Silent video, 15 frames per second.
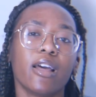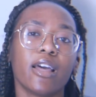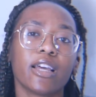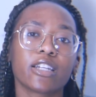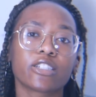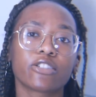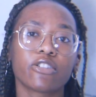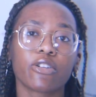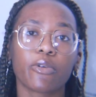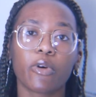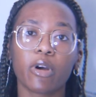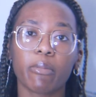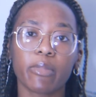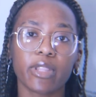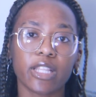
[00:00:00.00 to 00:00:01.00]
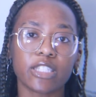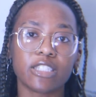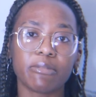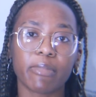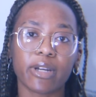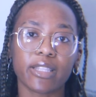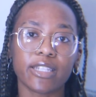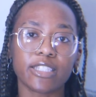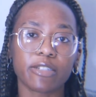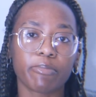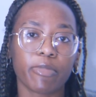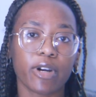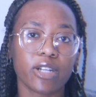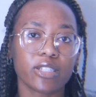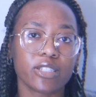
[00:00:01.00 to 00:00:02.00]
extra equipment that you might need to
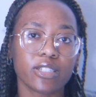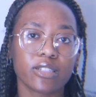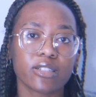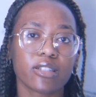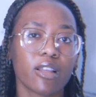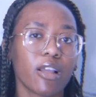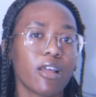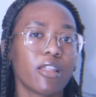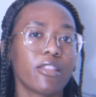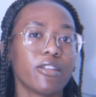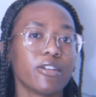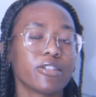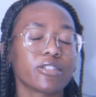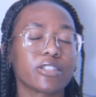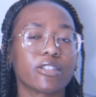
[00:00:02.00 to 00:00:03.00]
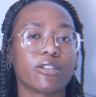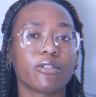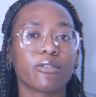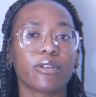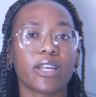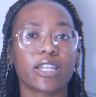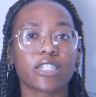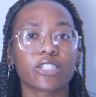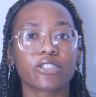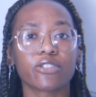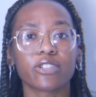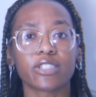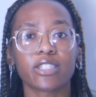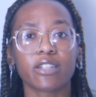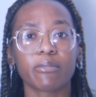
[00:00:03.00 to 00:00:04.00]
purchase. There's no
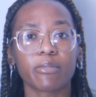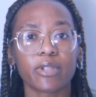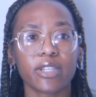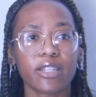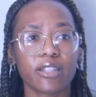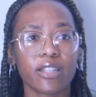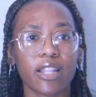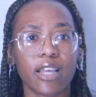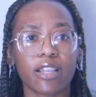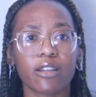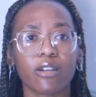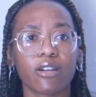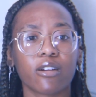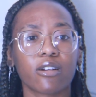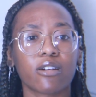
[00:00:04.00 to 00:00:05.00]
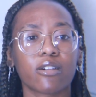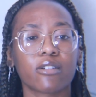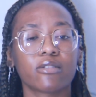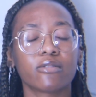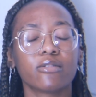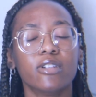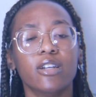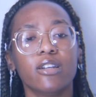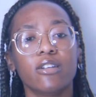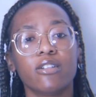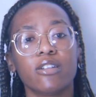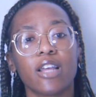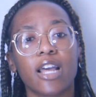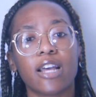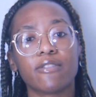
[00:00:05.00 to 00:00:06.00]
extra assembly, like
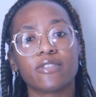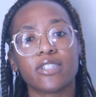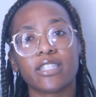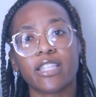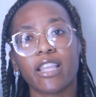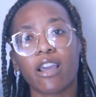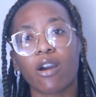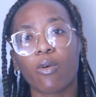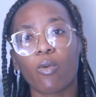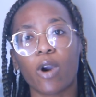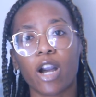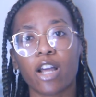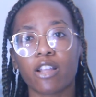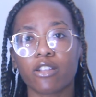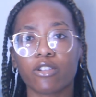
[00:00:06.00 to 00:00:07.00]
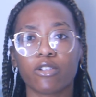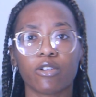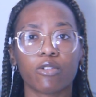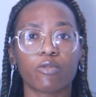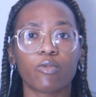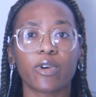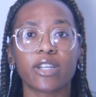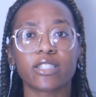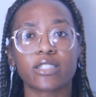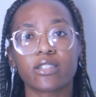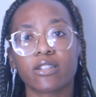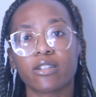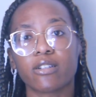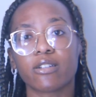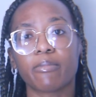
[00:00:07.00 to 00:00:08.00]
have to DIY your own way
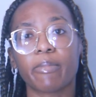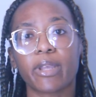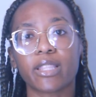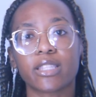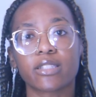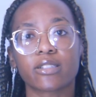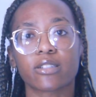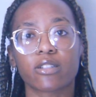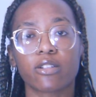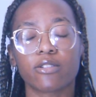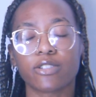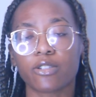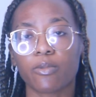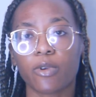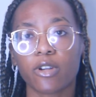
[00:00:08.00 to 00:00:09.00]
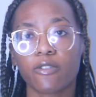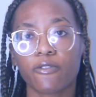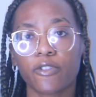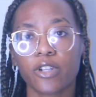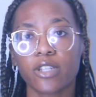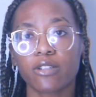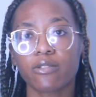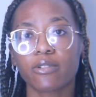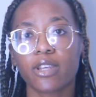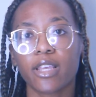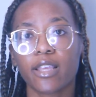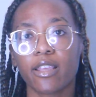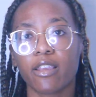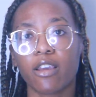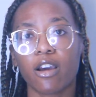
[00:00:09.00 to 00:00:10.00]
to make this enclosure work for you.
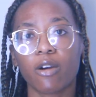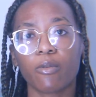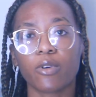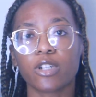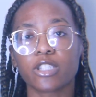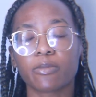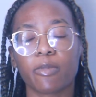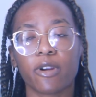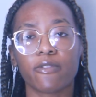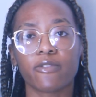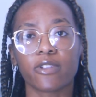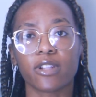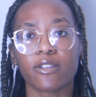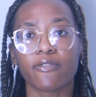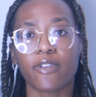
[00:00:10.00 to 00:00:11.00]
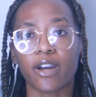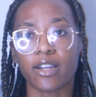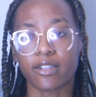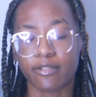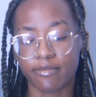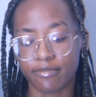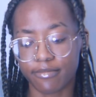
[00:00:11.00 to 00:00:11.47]
It all works perfectly fine.